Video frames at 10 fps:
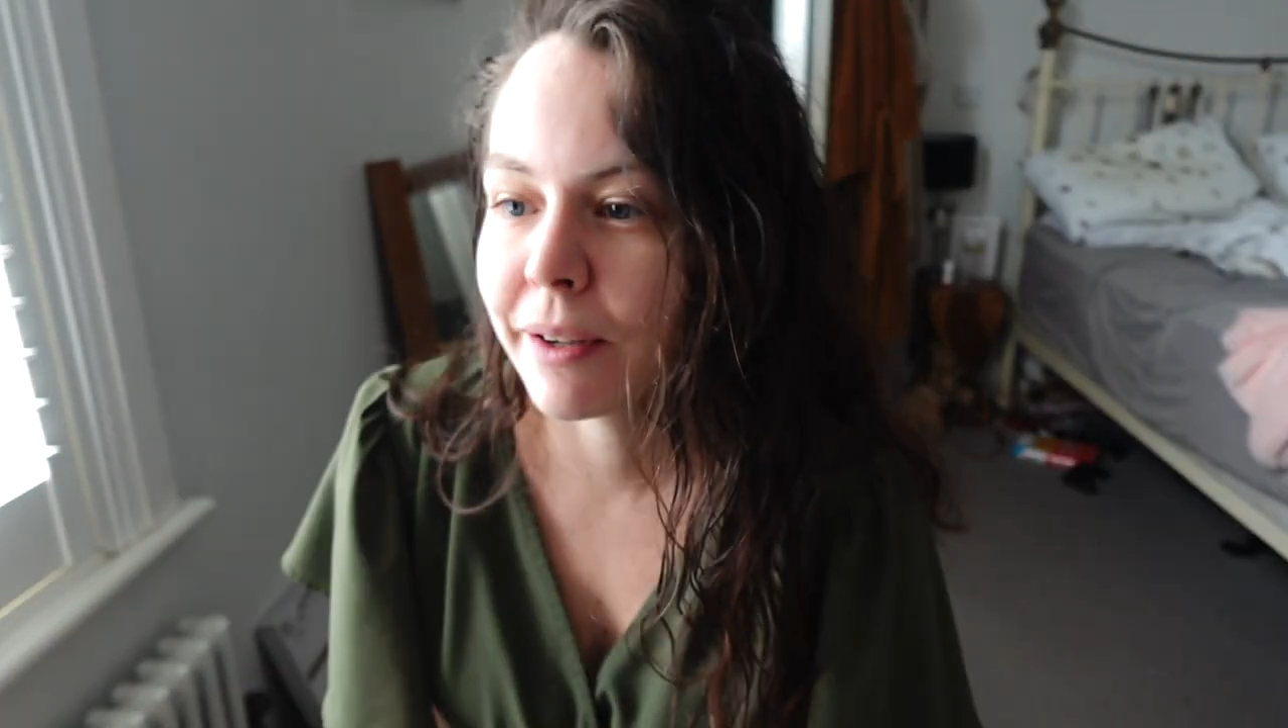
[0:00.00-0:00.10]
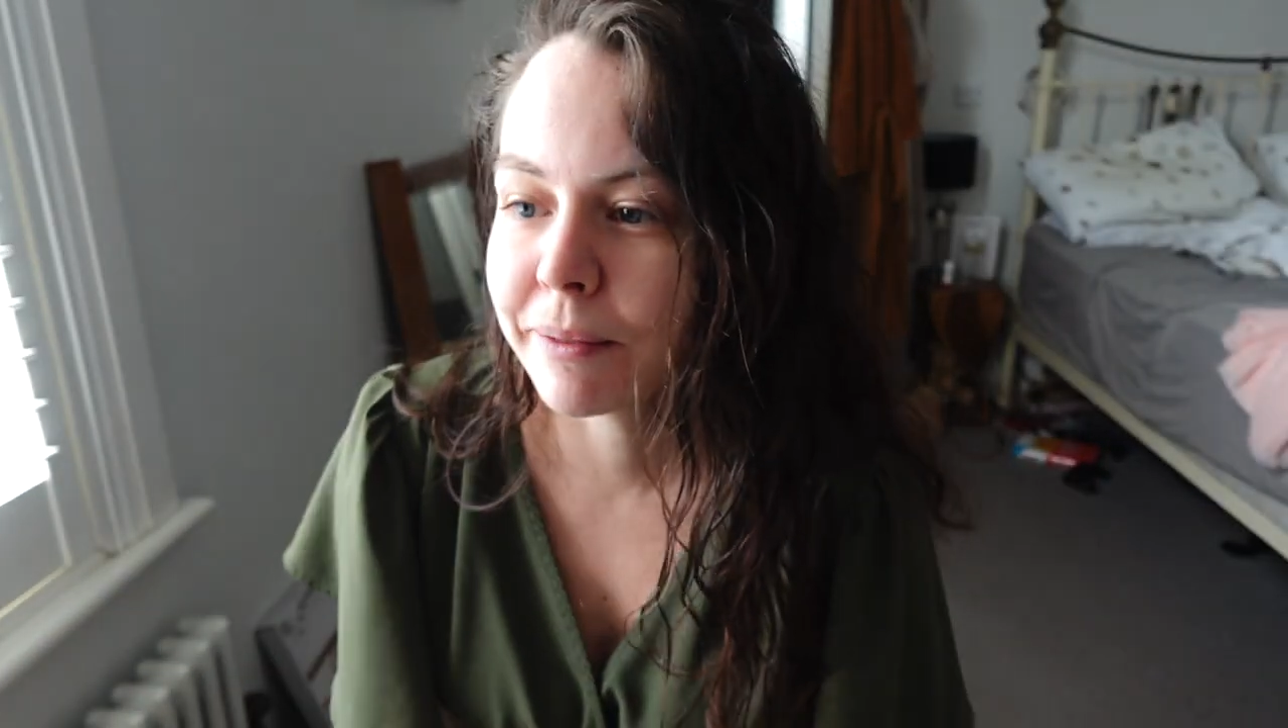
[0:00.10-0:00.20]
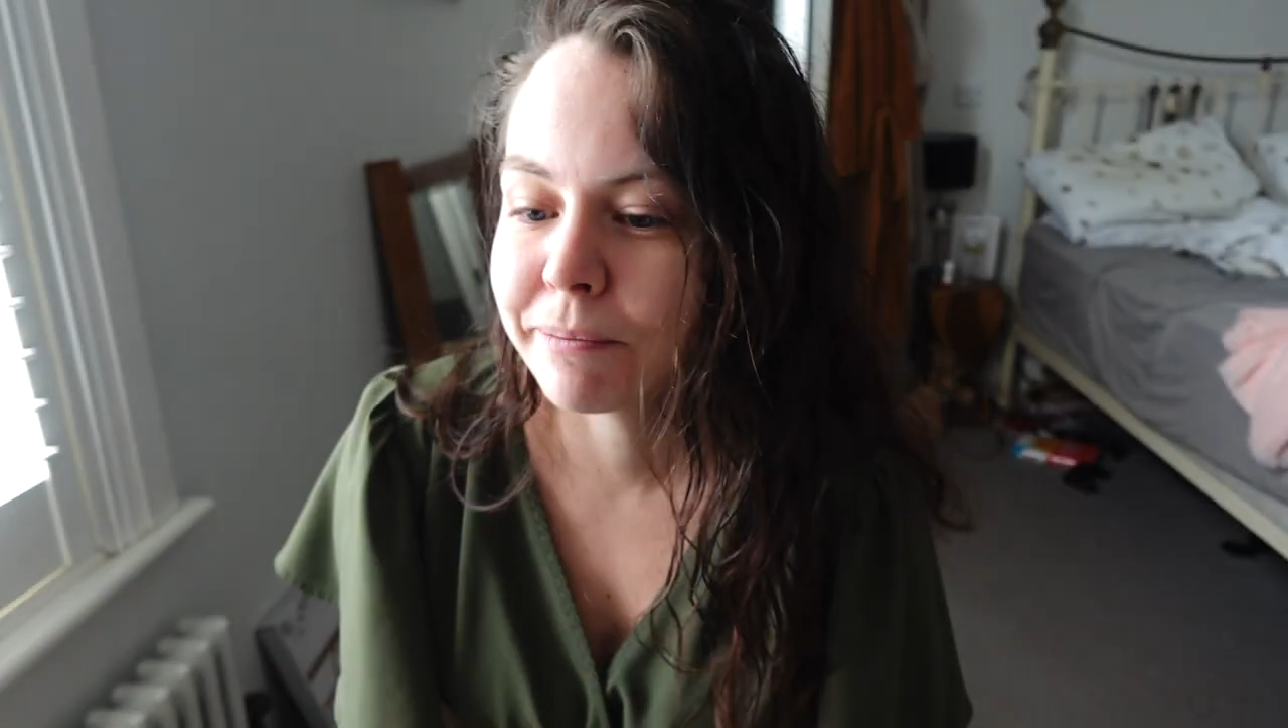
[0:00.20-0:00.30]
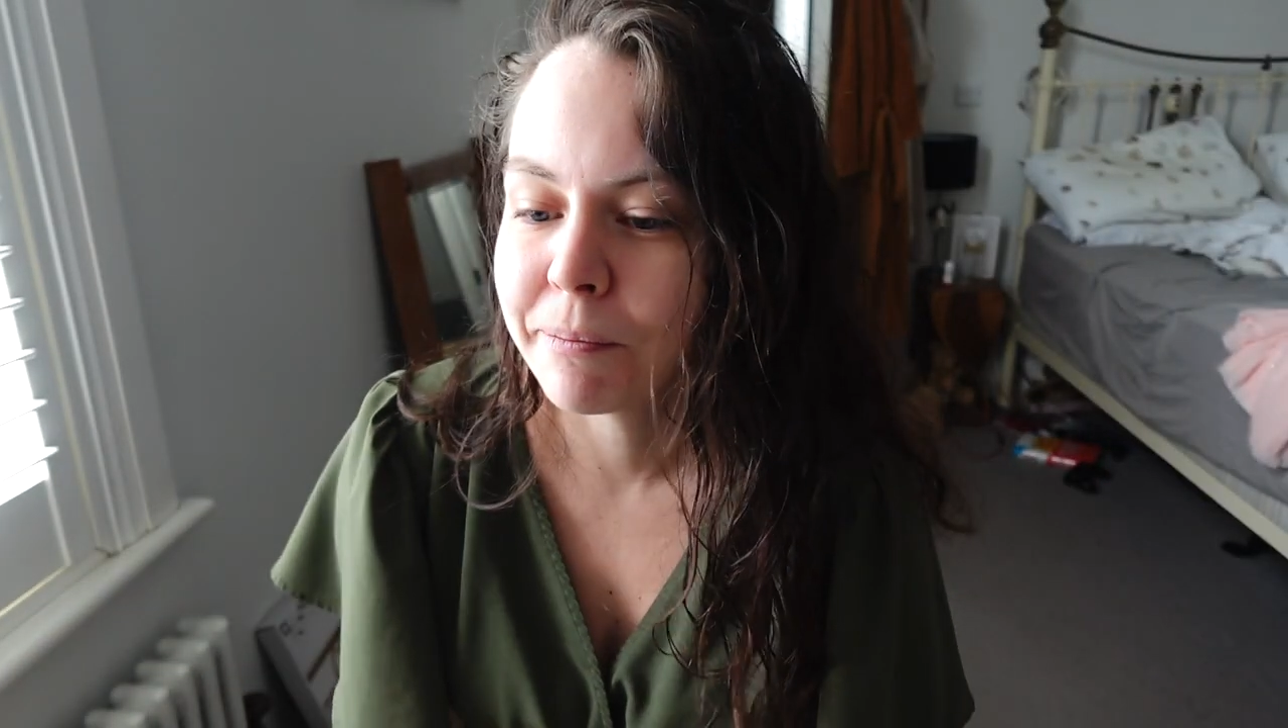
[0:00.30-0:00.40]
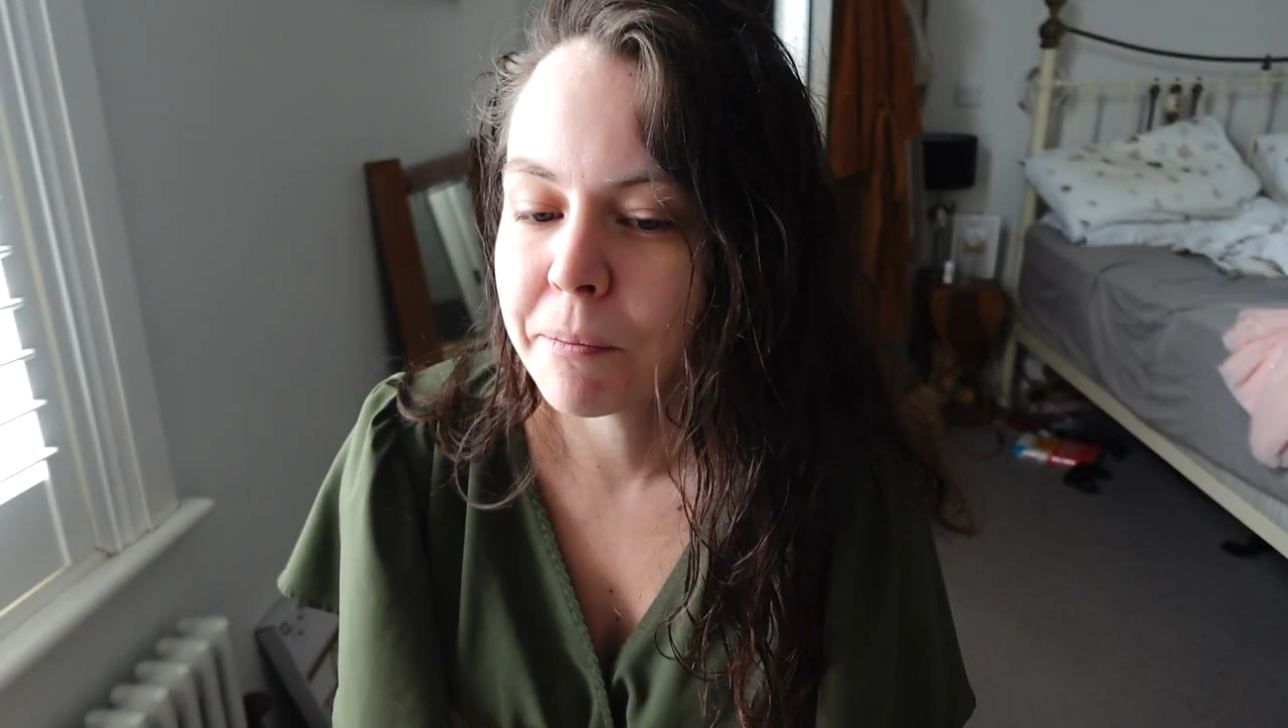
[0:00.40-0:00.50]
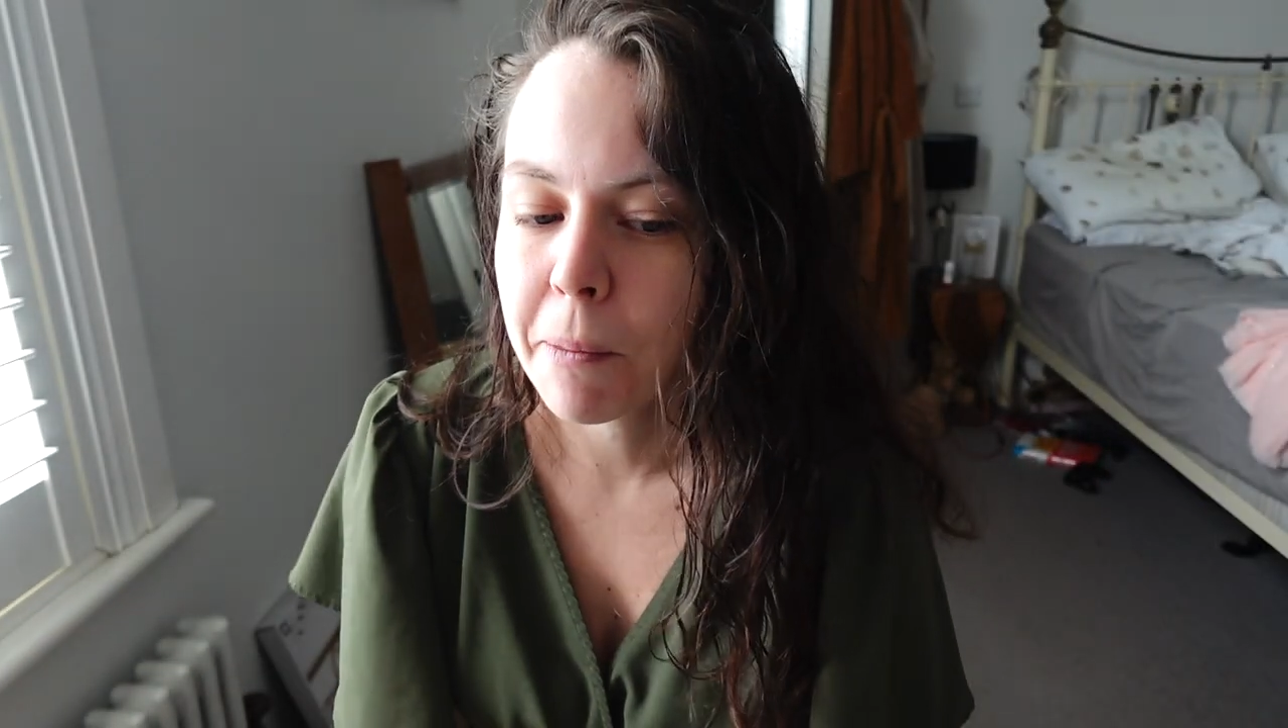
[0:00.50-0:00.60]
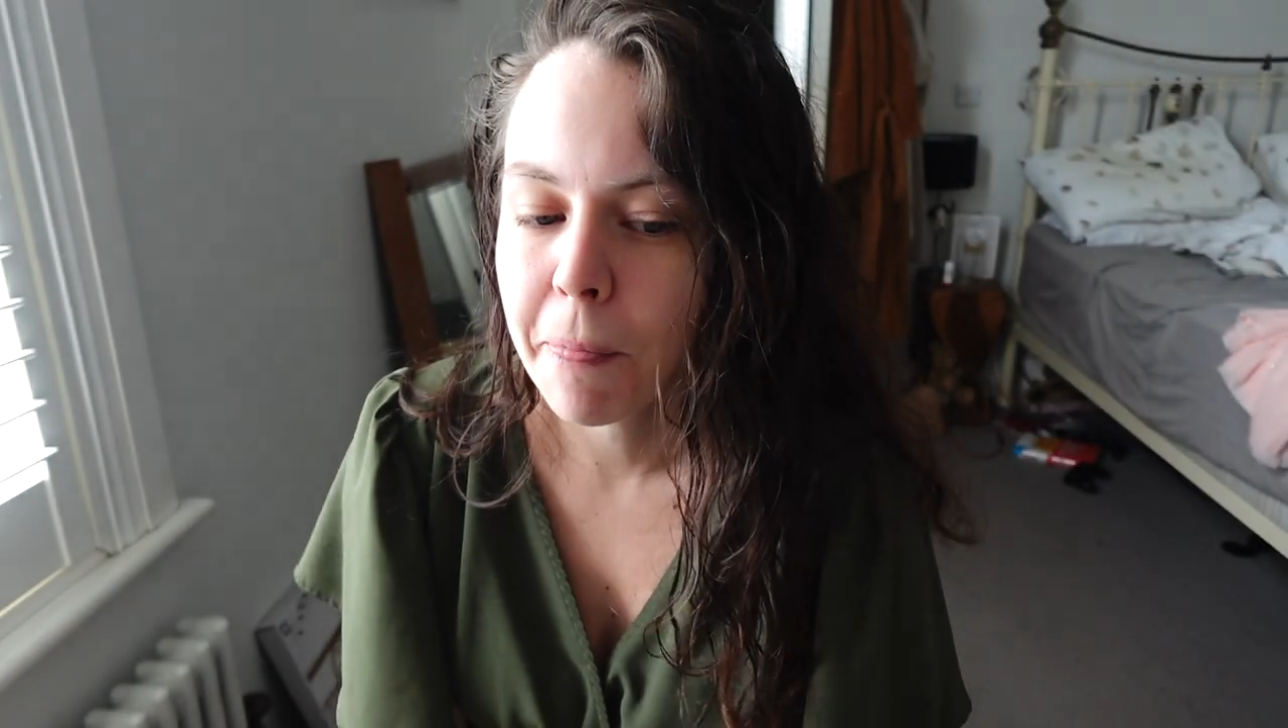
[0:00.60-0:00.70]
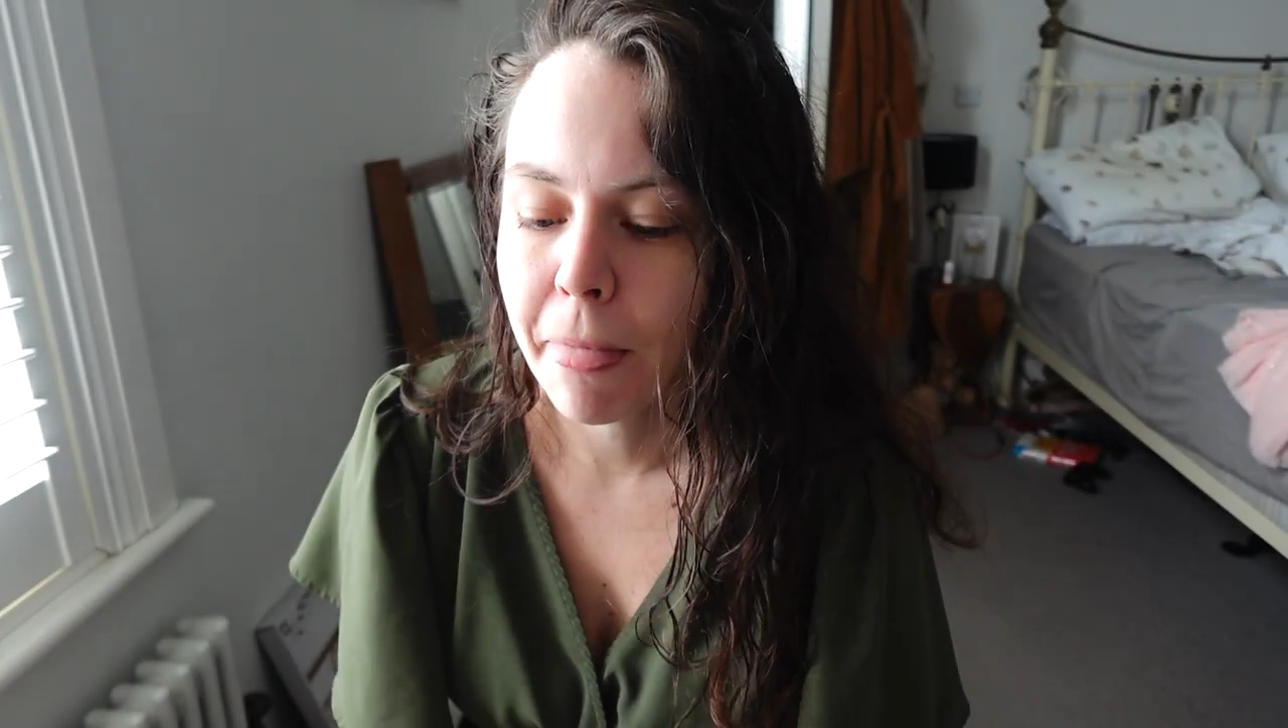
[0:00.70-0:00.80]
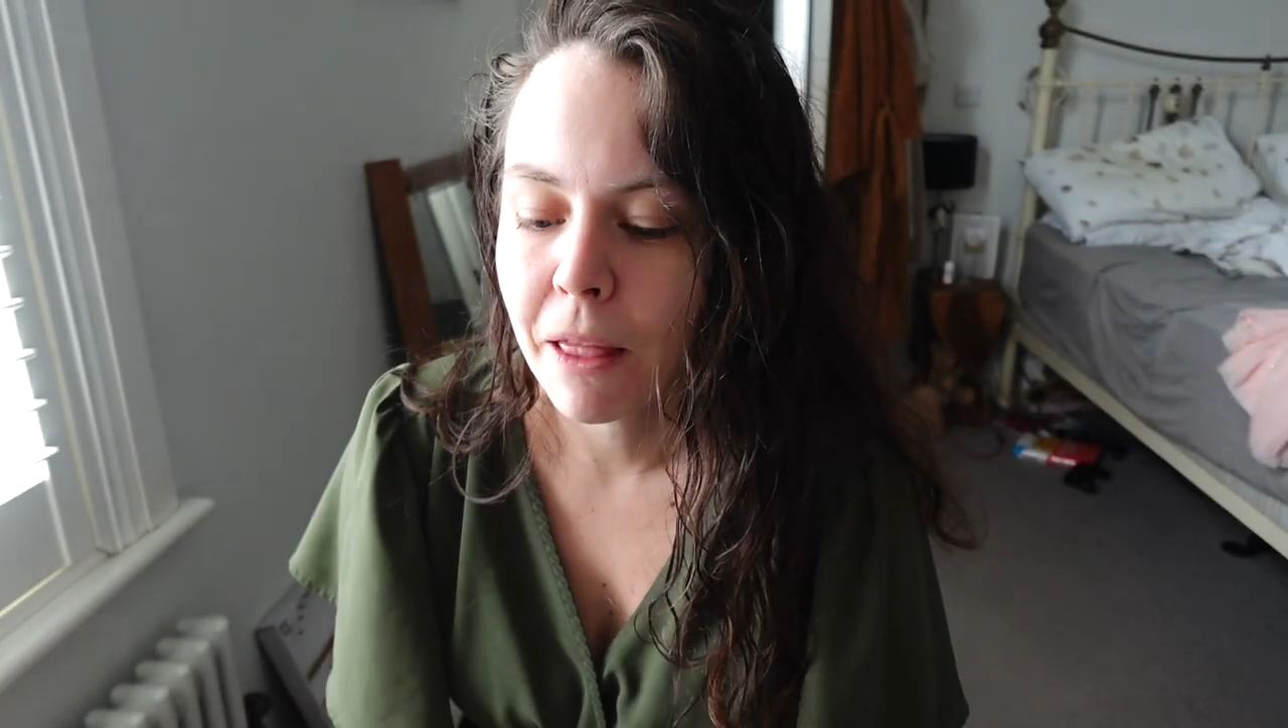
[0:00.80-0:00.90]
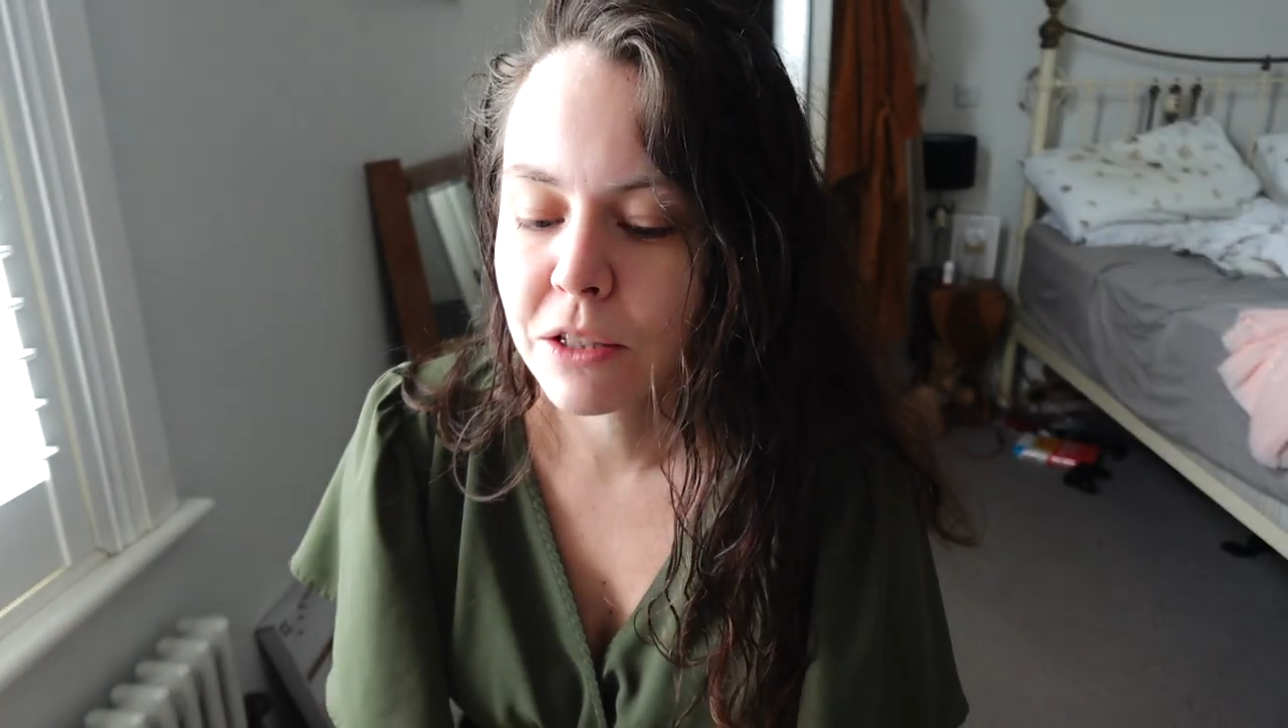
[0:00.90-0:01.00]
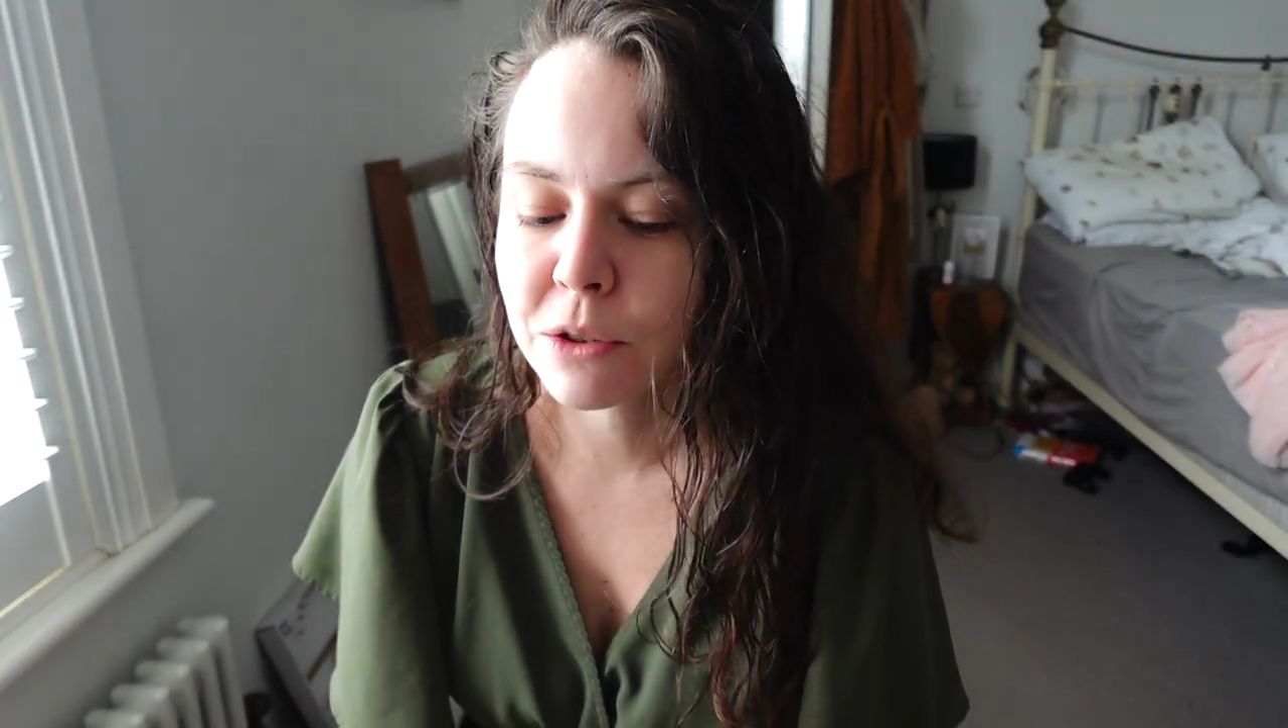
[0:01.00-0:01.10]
Um, it's